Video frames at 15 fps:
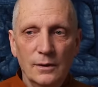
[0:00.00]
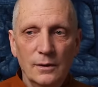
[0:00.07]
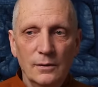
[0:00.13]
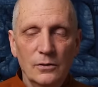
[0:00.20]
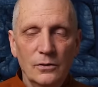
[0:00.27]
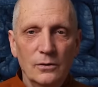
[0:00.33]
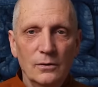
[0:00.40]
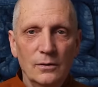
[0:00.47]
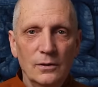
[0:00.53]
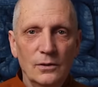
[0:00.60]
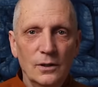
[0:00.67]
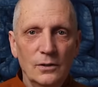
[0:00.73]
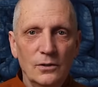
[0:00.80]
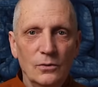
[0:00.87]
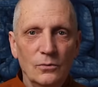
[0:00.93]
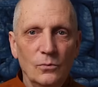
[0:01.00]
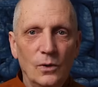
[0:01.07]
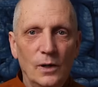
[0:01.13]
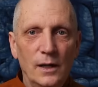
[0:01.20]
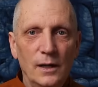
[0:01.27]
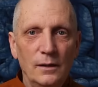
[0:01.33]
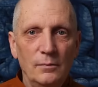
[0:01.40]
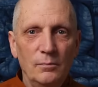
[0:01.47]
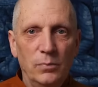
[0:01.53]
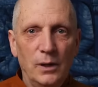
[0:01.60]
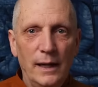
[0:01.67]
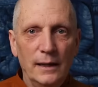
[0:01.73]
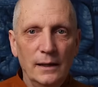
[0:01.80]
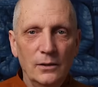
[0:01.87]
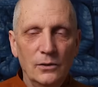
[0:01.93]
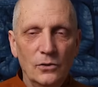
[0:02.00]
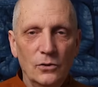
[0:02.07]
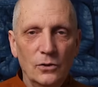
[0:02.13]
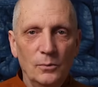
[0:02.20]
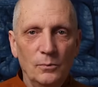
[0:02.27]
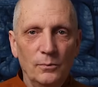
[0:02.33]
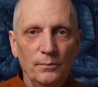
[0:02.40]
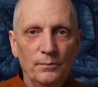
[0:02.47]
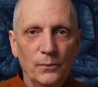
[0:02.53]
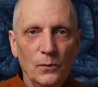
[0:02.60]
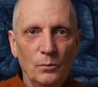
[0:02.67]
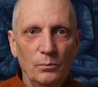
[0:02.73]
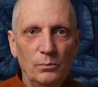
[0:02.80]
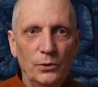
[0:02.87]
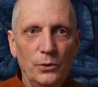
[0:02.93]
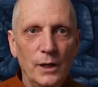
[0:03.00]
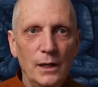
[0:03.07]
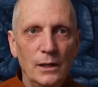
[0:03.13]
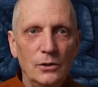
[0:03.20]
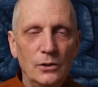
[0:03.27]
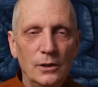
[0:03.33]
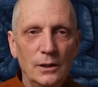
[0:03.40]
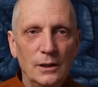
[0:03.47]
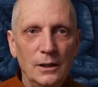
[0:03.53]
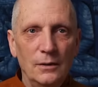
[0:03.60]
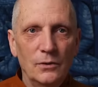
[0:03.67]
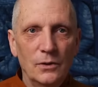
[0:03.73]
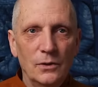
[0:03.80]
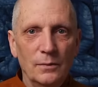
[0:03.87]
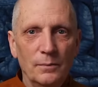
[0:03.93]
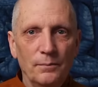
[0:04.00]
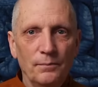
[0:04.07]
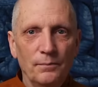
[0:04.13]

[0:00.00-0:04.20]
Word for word: It's, it's such a wide blanket term, pray to the devas.